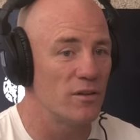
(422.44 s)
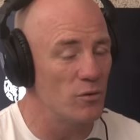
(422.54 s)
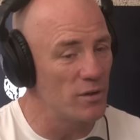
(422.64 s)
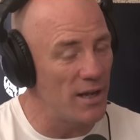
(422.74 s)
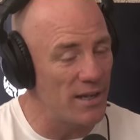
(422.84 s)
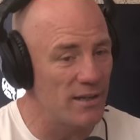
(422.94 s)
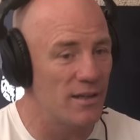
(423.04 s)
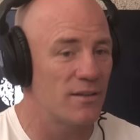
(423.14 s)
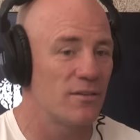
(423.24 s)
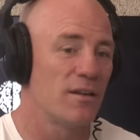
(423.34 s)
to get
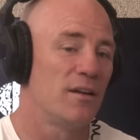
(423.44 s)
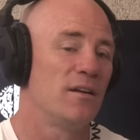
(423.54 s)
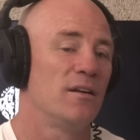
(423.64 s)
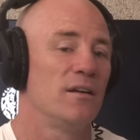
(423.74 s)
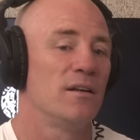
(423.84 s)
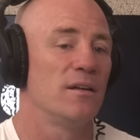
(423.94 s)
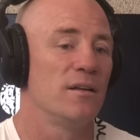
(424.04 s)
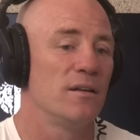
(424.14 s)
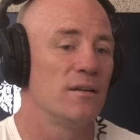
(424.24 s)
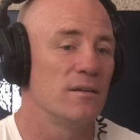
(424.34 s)
in this
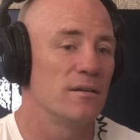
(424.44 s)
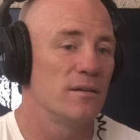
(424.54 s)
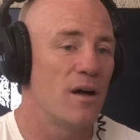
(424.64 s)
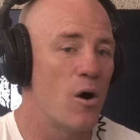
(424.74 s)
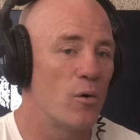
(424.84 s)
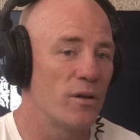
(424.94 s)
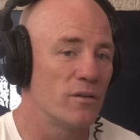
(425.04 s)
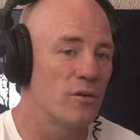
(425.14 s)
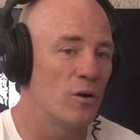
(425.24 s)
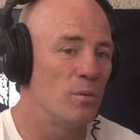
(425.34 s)

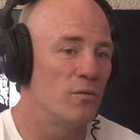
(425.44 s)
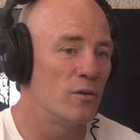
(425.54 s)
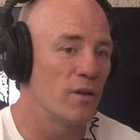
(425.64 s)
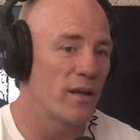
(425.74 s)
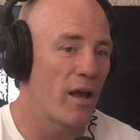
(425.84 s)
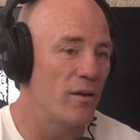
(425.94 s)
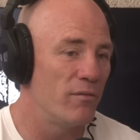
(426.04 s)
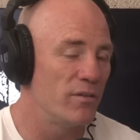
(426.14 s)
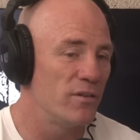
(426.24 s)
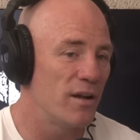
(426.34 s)
holding cell before they go
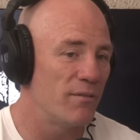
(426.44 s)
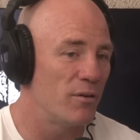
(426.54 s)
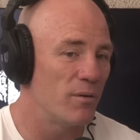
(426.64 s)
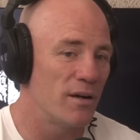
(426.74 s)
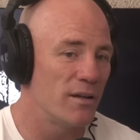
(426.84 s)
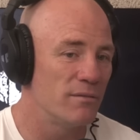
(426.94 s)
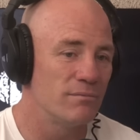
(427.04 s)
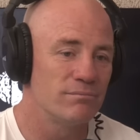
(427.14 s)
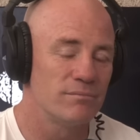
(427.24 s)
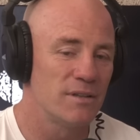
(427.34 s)
to visit everyone, and
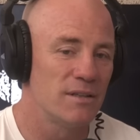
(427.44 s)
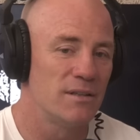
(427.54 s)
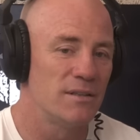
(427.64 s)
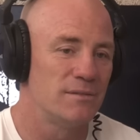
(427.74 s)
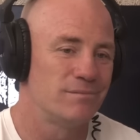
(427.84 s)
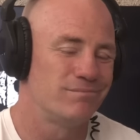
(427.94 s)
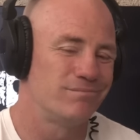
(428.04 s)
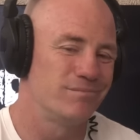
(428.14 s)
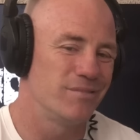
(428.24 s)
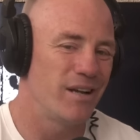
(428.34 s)

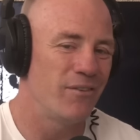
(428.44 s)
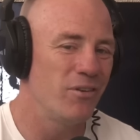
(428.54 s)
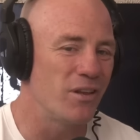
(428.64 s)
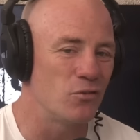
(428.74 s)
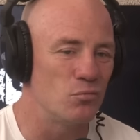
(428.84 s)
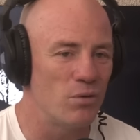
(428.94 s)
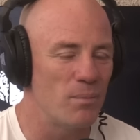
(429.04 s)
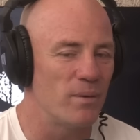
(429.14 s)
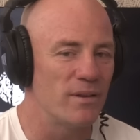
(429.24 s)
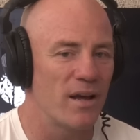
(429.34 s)
everything's
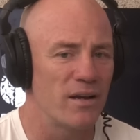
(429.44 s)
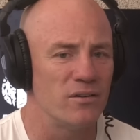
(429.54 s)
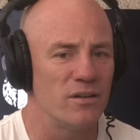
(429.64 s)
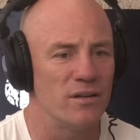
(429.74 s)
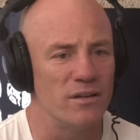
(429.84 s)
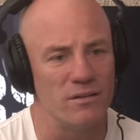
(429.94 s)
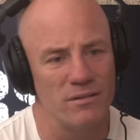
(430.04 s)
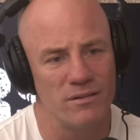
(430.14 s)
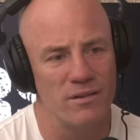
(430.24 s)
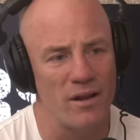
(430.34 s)
reputation
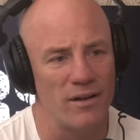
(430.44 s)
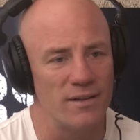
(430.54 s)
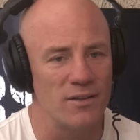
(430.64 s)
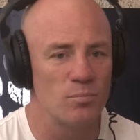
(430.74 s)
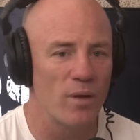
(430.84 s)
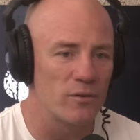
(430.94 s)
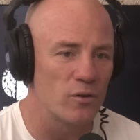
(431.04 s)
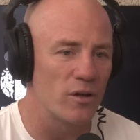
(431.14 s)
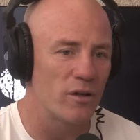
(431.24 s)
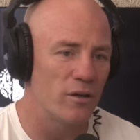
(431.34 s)
and don't let this
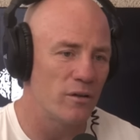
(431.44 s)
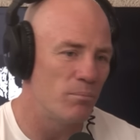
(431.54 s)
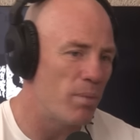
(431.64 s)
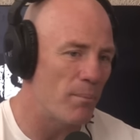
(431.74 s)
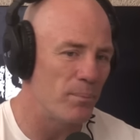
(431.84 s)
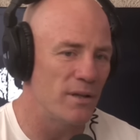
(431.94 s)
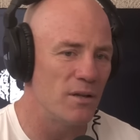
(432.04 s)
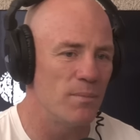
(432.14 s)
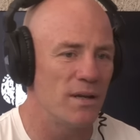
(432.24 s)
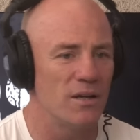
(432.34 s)
bloke look at you, bump
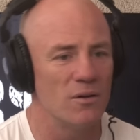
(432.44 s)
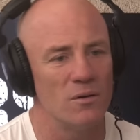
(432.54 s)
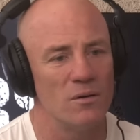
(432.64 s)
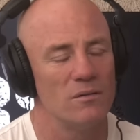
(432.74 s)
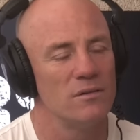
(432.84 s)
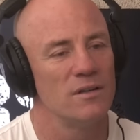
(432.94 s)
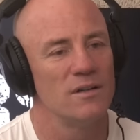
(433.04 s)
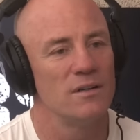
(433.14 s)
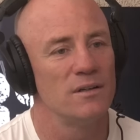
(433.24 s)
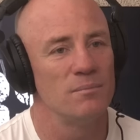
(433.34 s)
into me, or
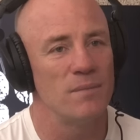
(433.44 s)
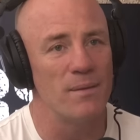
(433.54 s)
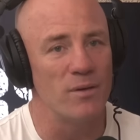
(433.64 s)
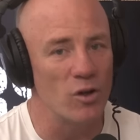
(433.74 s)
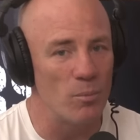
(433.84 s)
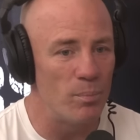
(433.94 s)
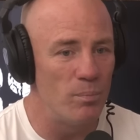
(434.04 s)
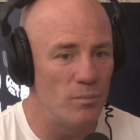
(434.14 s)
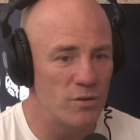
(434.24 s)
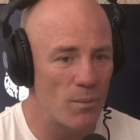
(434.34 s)
maybe you got
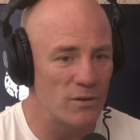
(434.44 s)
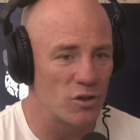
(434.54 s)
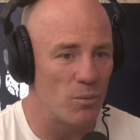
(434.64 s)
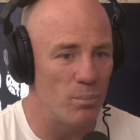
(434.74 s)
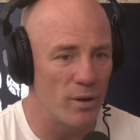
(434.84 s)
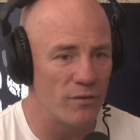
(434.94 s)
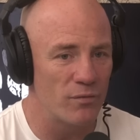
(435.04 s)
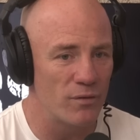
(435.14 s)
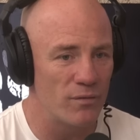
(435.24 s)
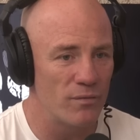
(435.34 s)
a, someone's got a beef,